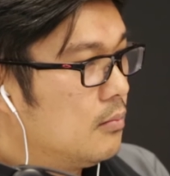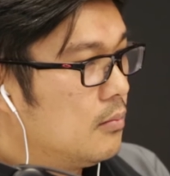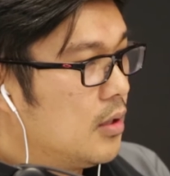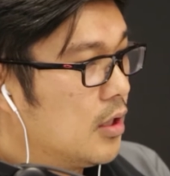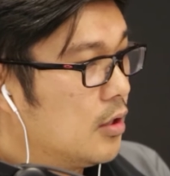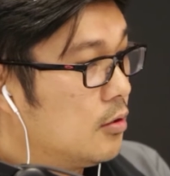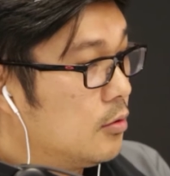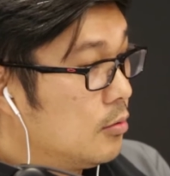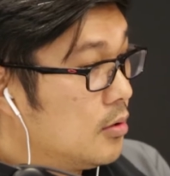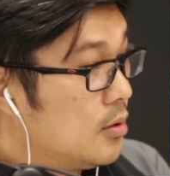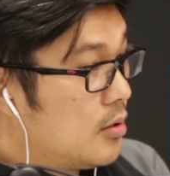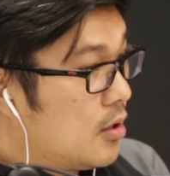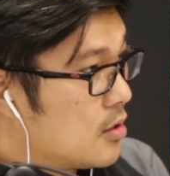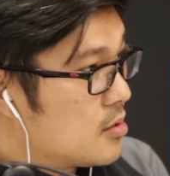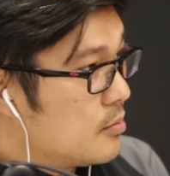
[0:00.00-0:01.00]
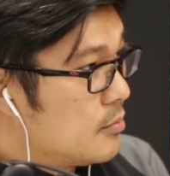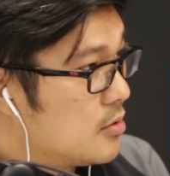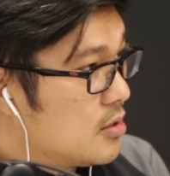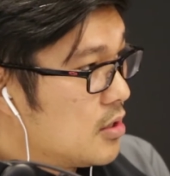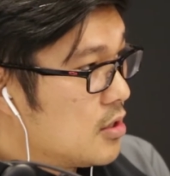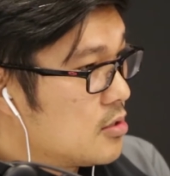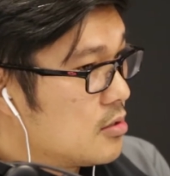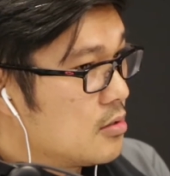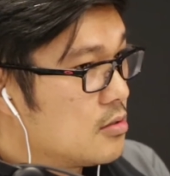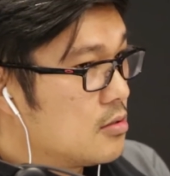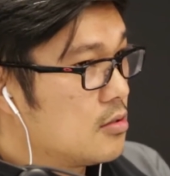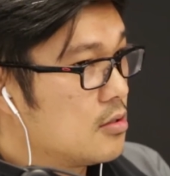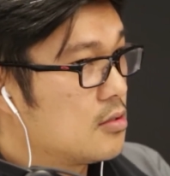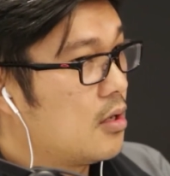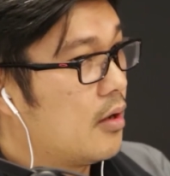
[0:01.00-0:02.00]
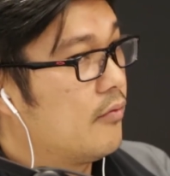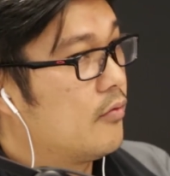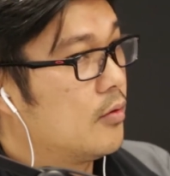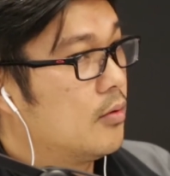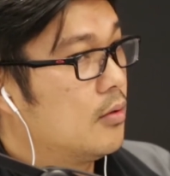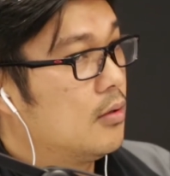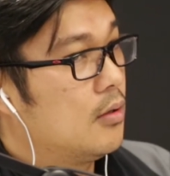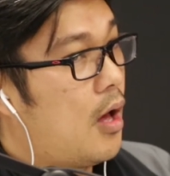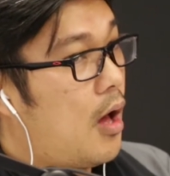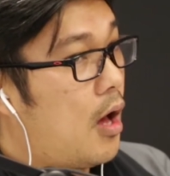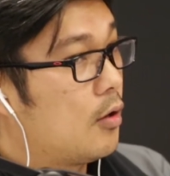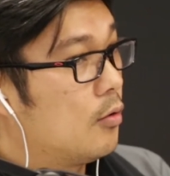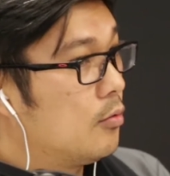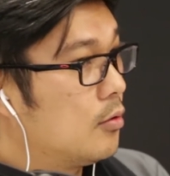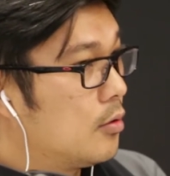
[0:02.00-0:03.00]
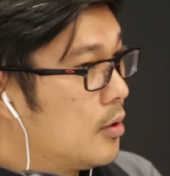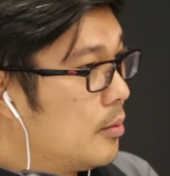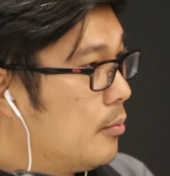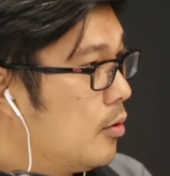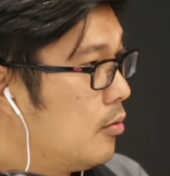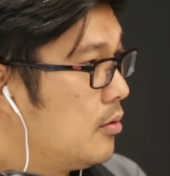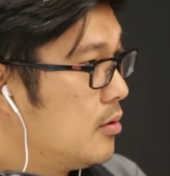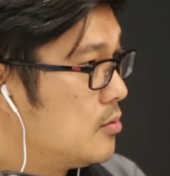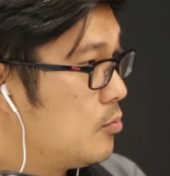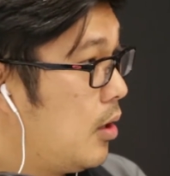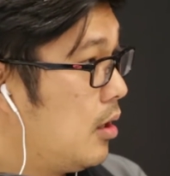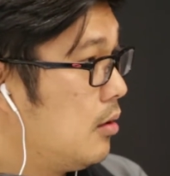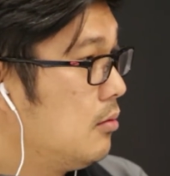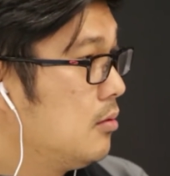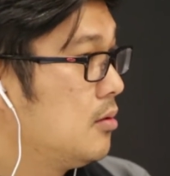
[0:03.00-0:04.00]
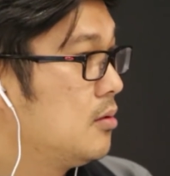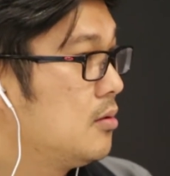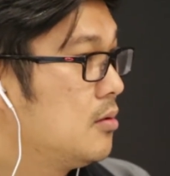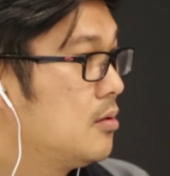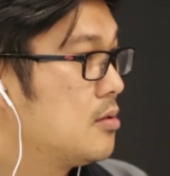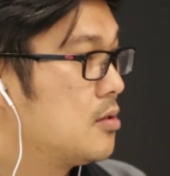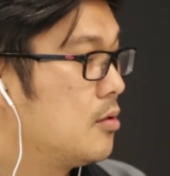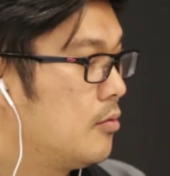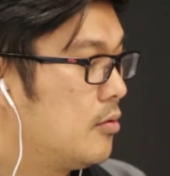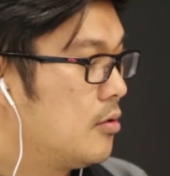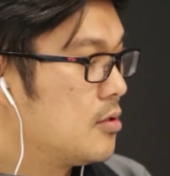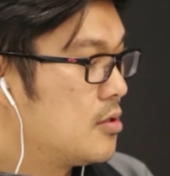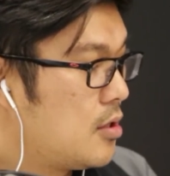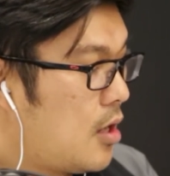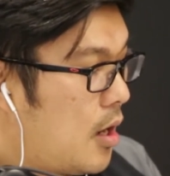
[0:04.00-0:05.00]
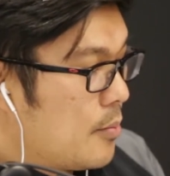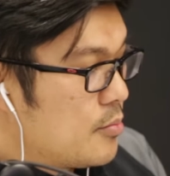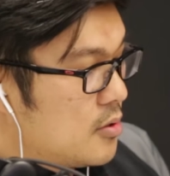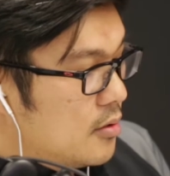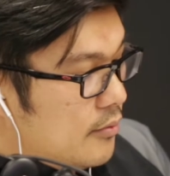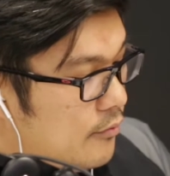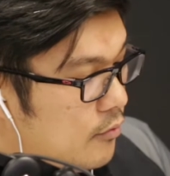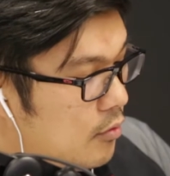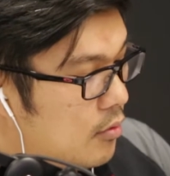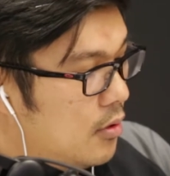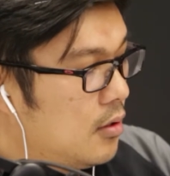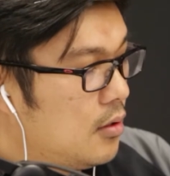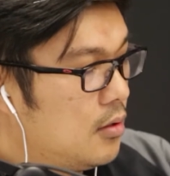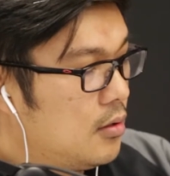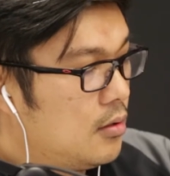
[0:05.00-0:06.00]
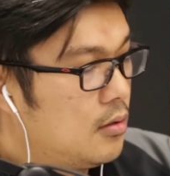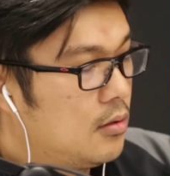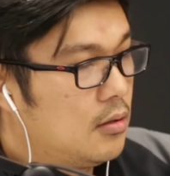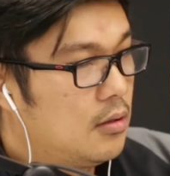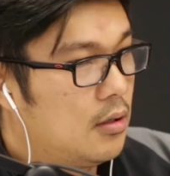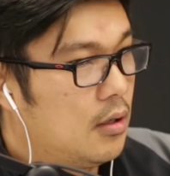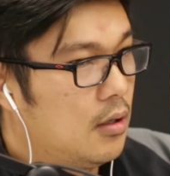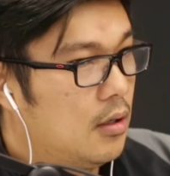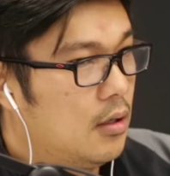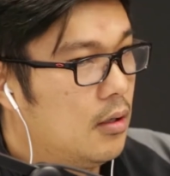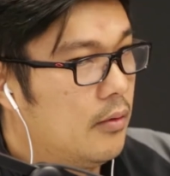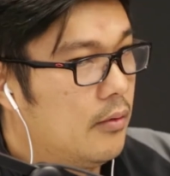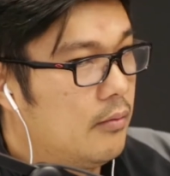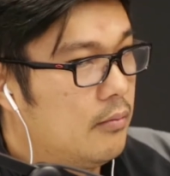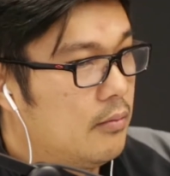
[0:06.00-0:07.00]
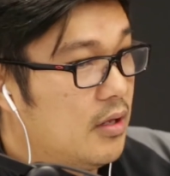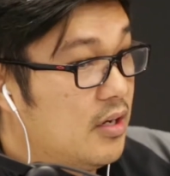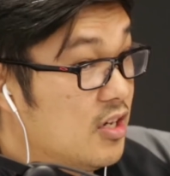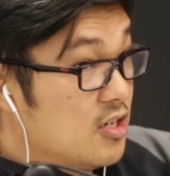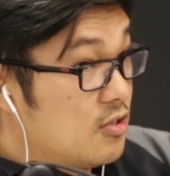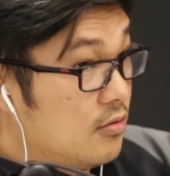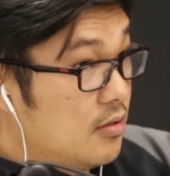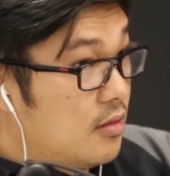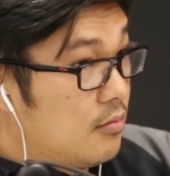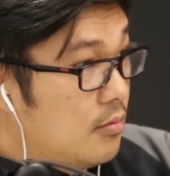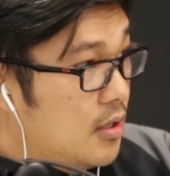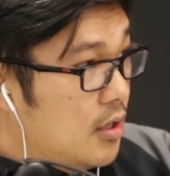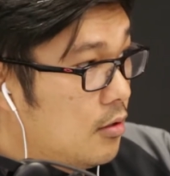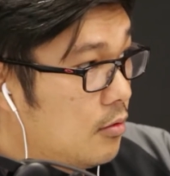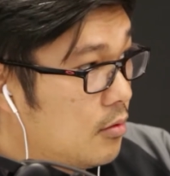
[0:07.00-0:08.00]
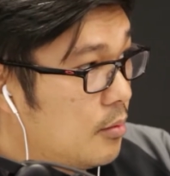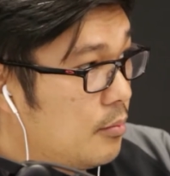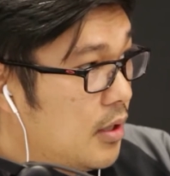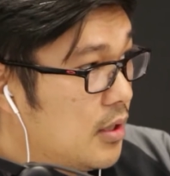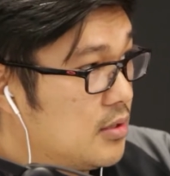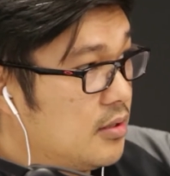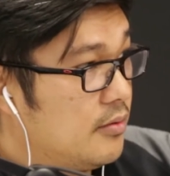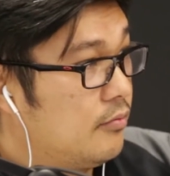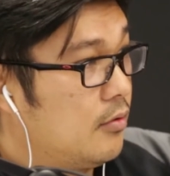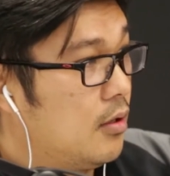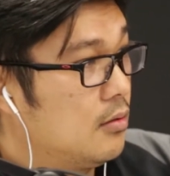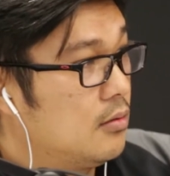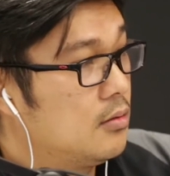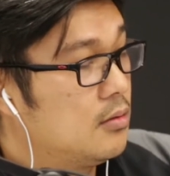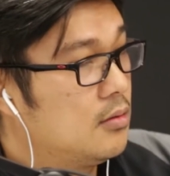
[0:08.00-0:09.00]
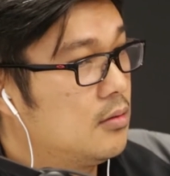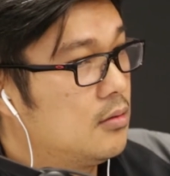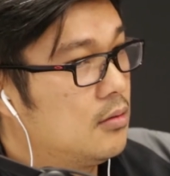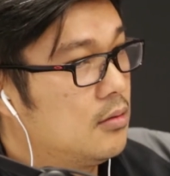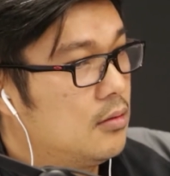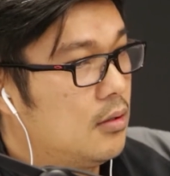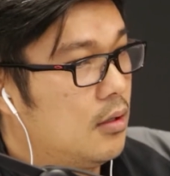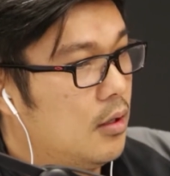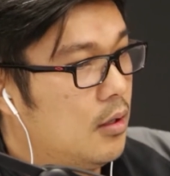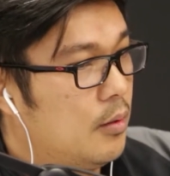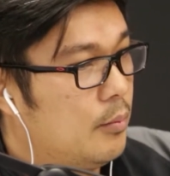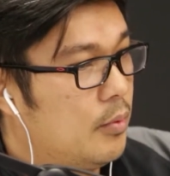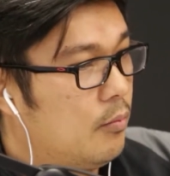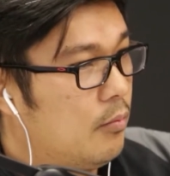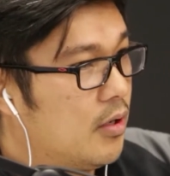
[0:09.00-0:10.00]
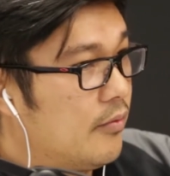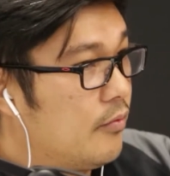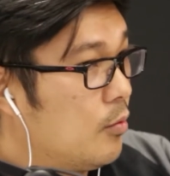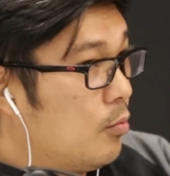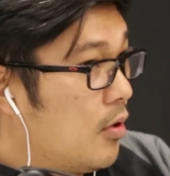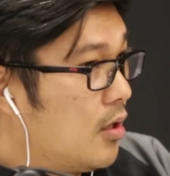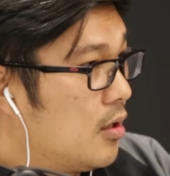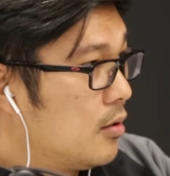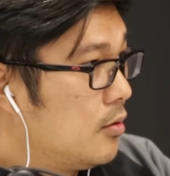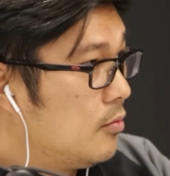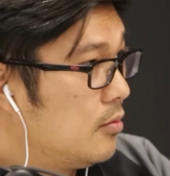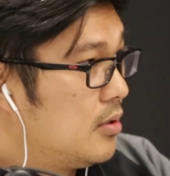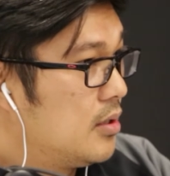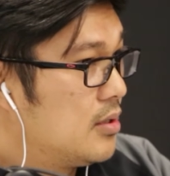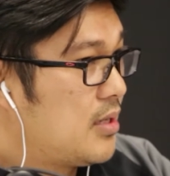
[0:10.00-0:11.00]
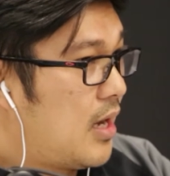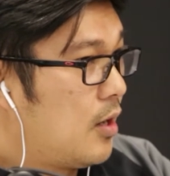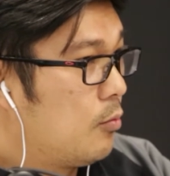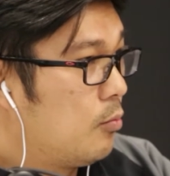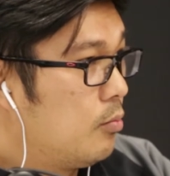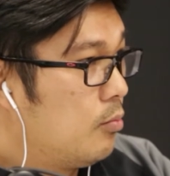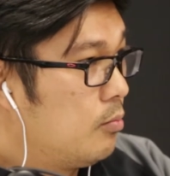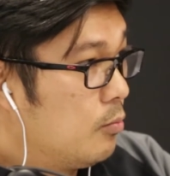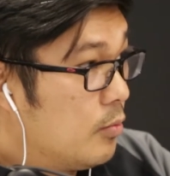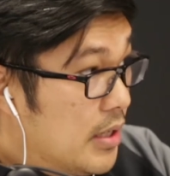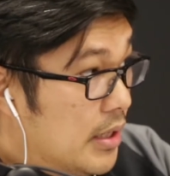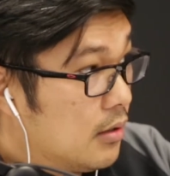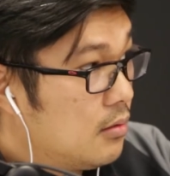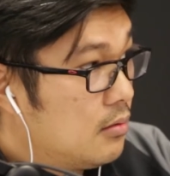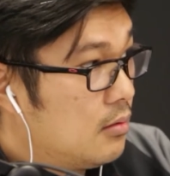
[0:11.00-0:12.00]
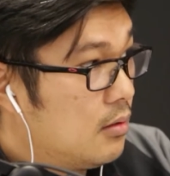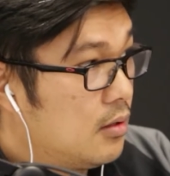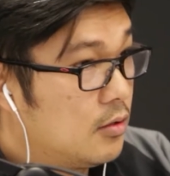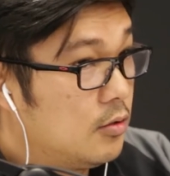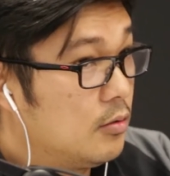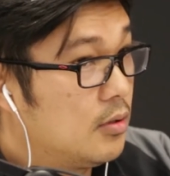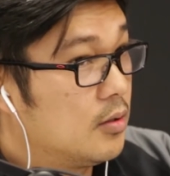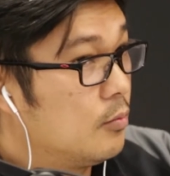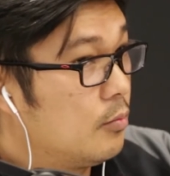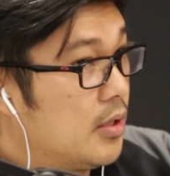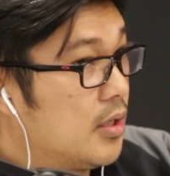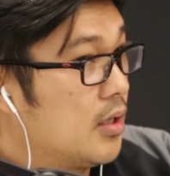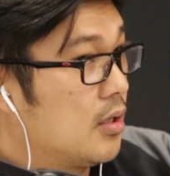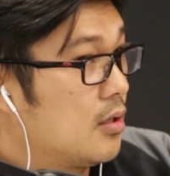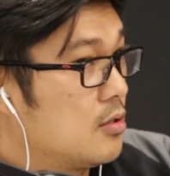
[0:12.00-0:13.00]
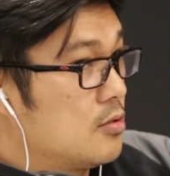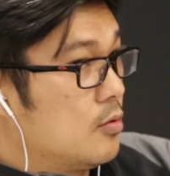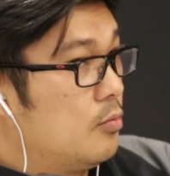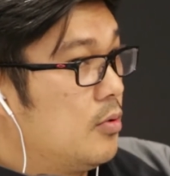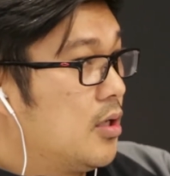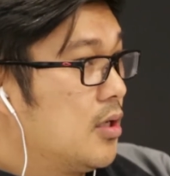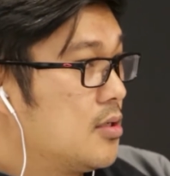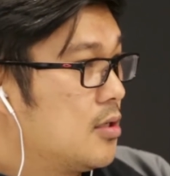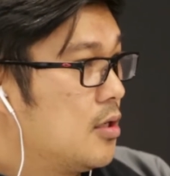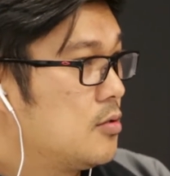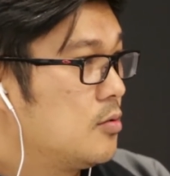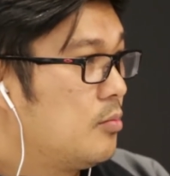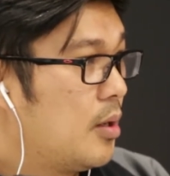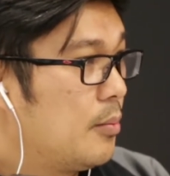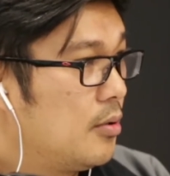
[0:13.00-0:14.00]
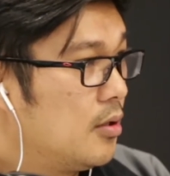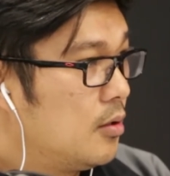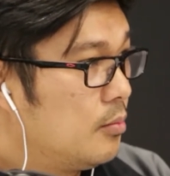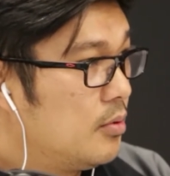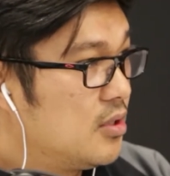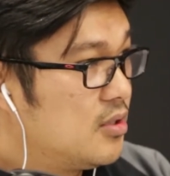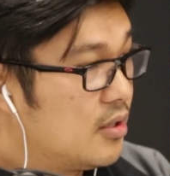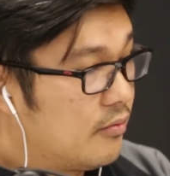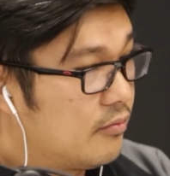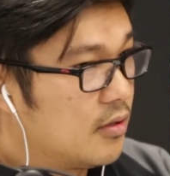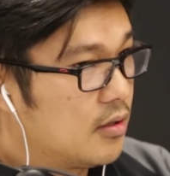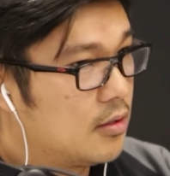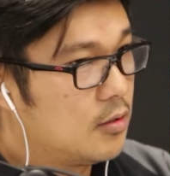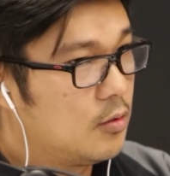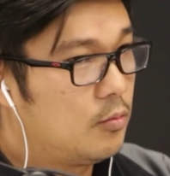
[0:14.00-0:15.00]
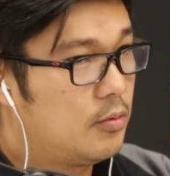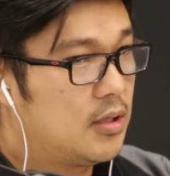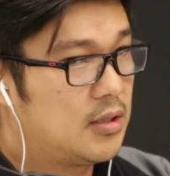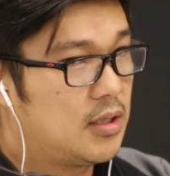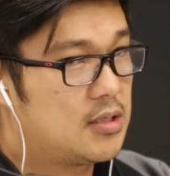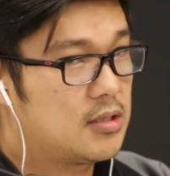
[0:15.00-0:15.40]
included customizations just off of the auto learning mode as well. So there's an option for initially 3-day learning by default, but what if you want to include the entire week, including the weekend, because your weekend schedule might be a little bit different than your weekday